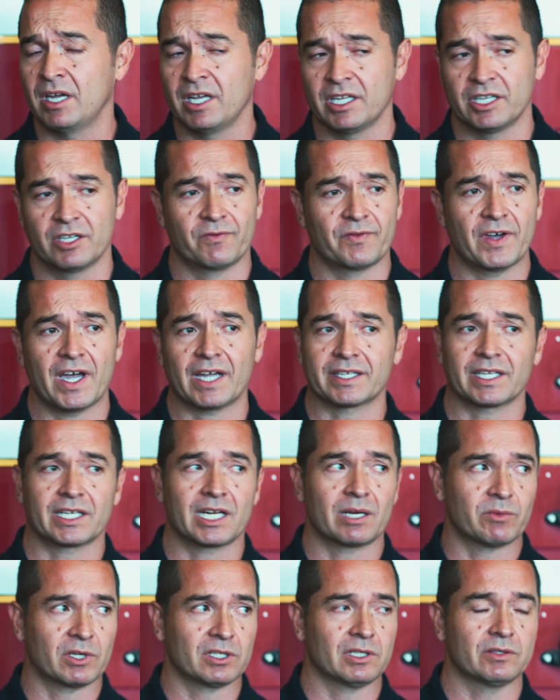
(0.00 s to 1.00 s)
The fact that
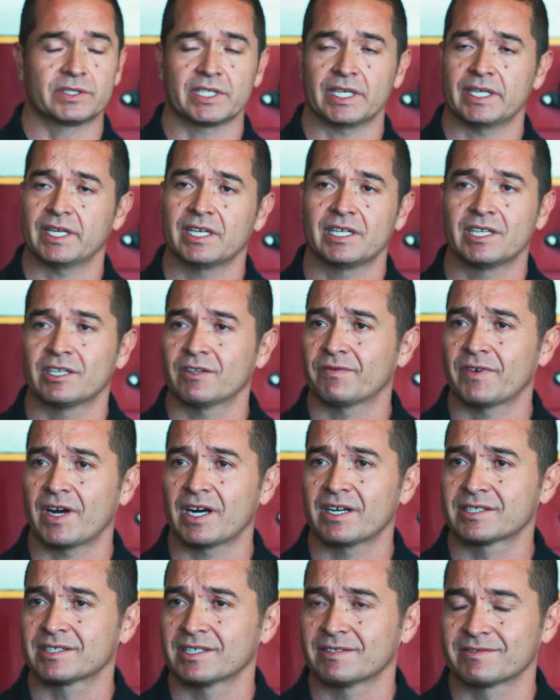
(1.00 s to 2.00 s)
I'm a lieutenant in the fire
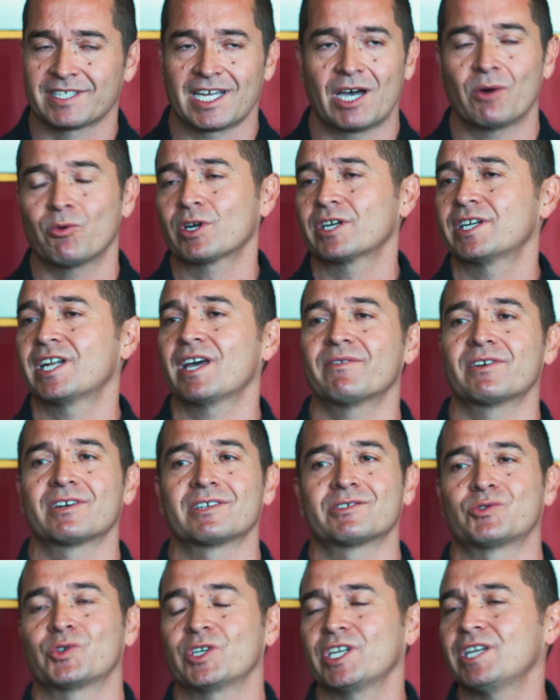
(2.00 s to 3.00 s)
service, I would have never
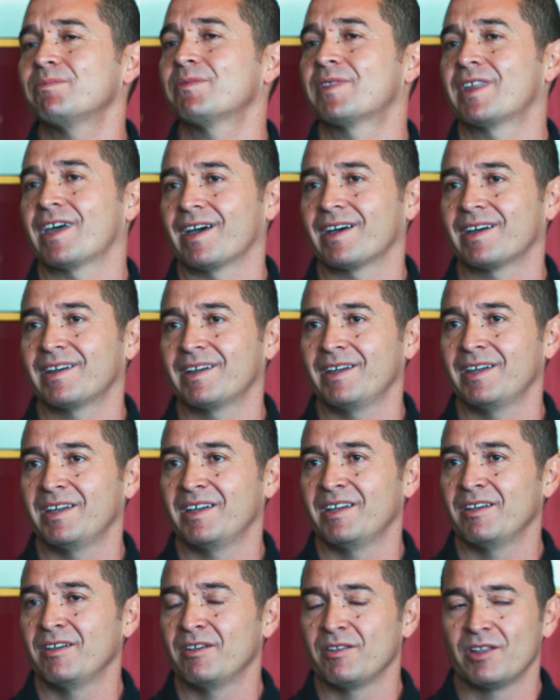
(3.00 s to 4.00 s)
dreamed that.
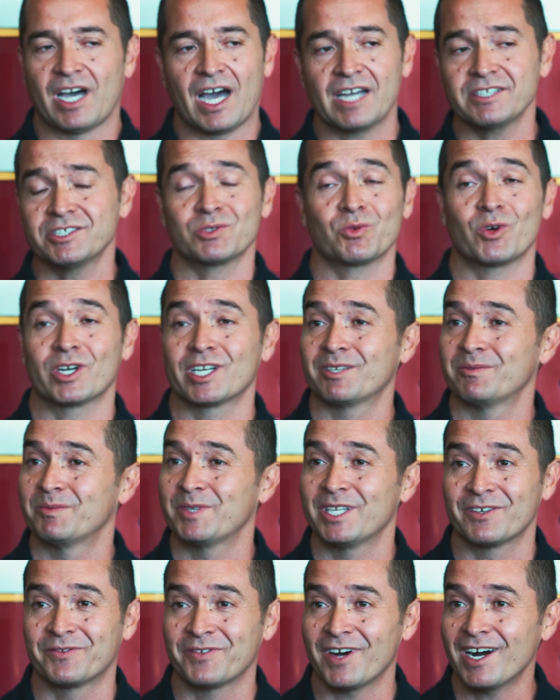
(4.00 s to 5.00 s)
I just wanted to be
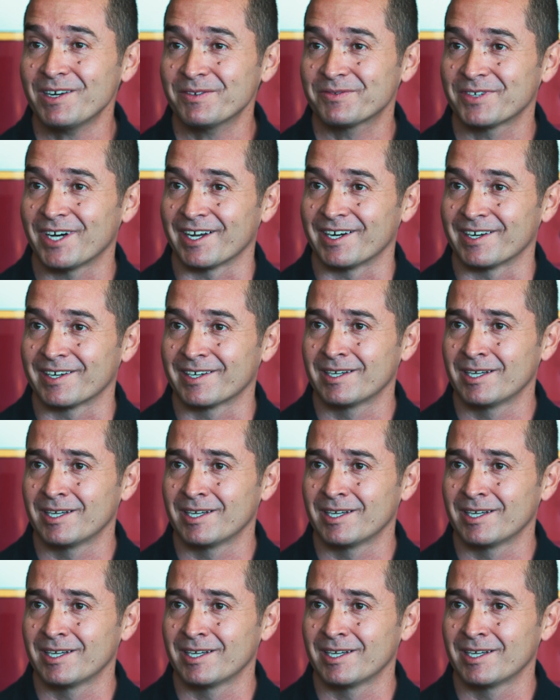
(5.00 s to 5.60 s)
a firefighter.